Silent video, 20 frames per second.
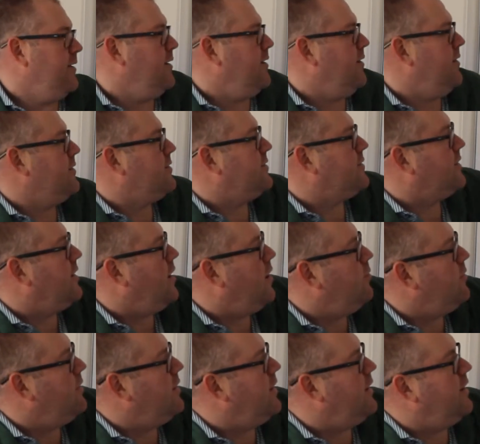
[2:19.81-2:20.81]
nice
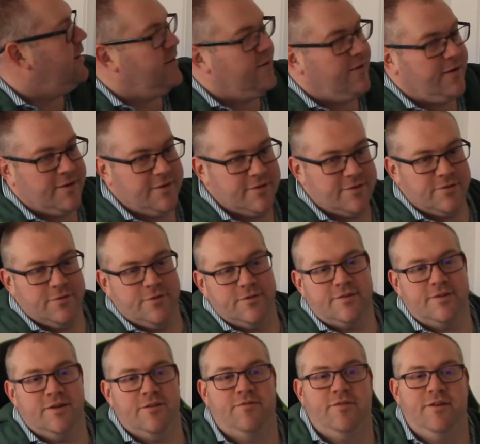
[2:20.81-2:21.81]
cupboard here that I can store
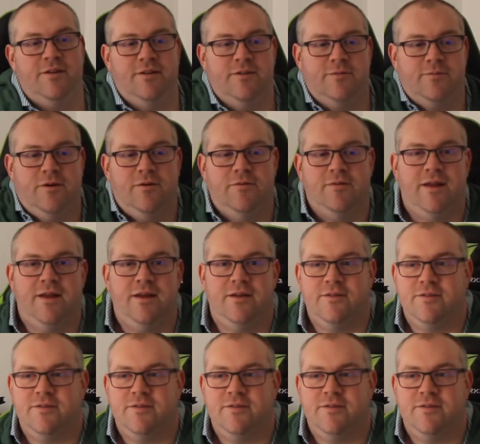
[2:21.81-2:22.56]
stuff in as well now,